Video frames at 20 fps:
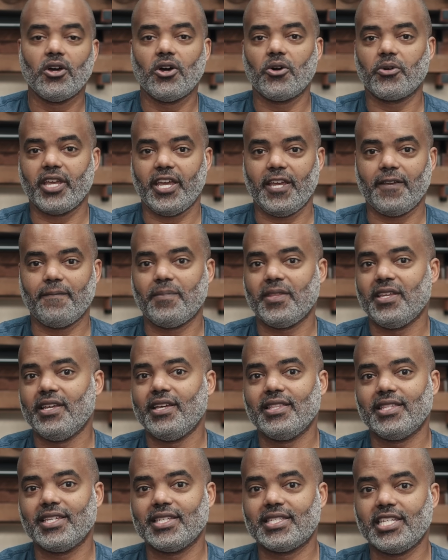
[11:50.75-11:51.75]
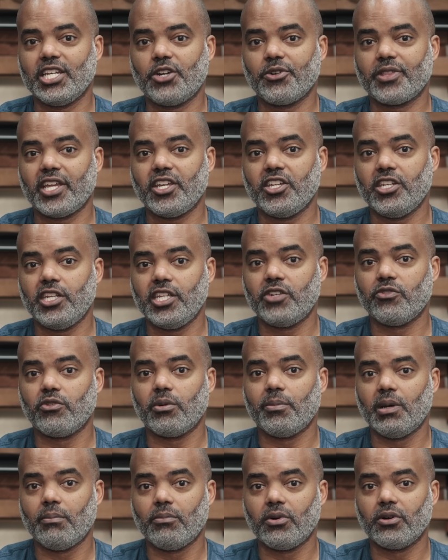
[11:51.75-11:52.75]
Okay, the secret that you need to
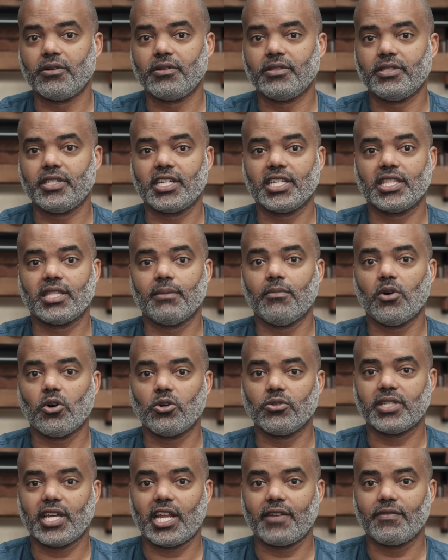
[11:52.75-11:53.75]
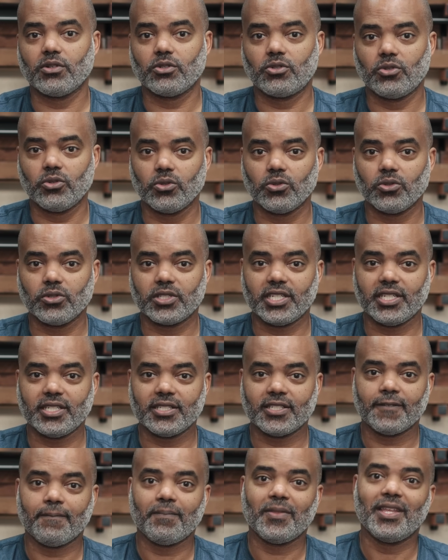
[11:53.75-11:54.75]
remember to get the most out of your tools
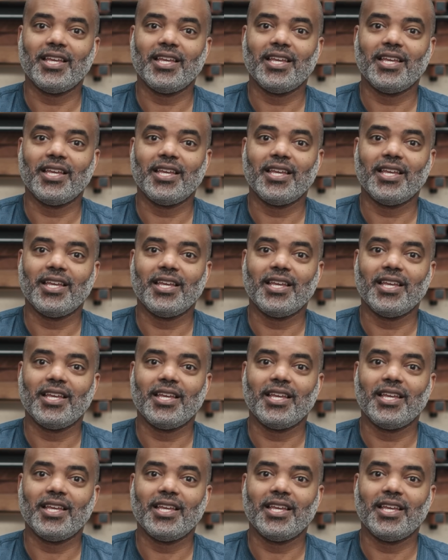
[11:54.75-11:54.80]
is